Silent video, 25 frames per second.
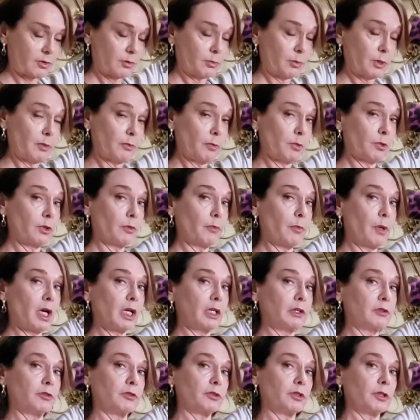to be more
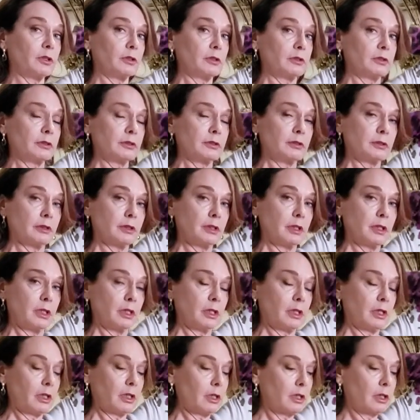mindful
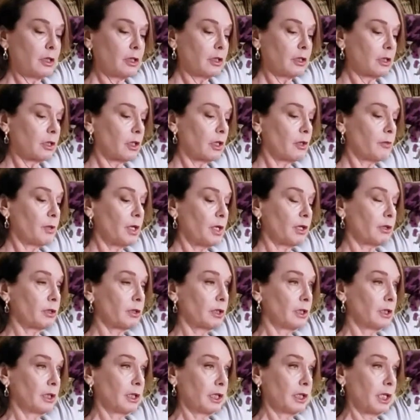about
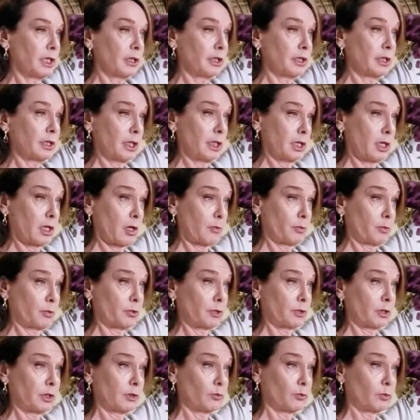lengthening
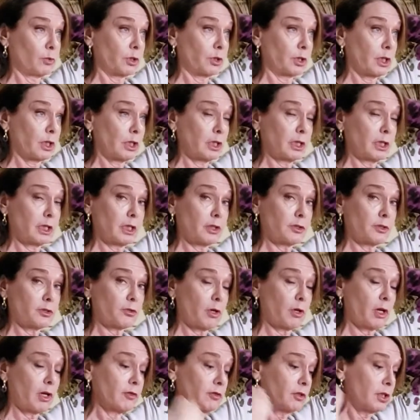upward and working against
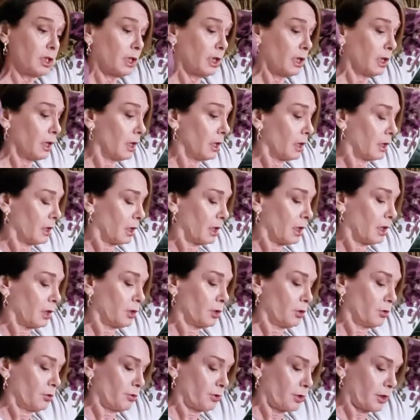gravity and
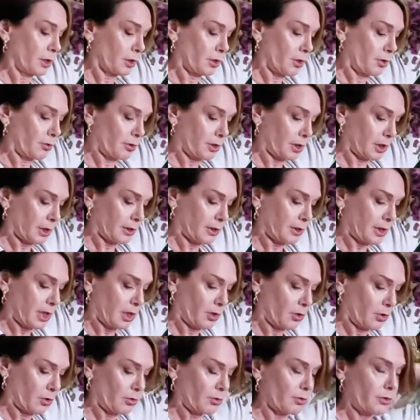using those
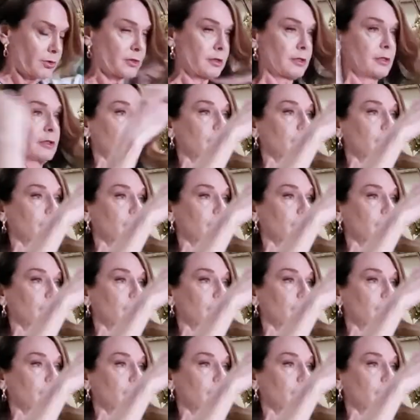extenders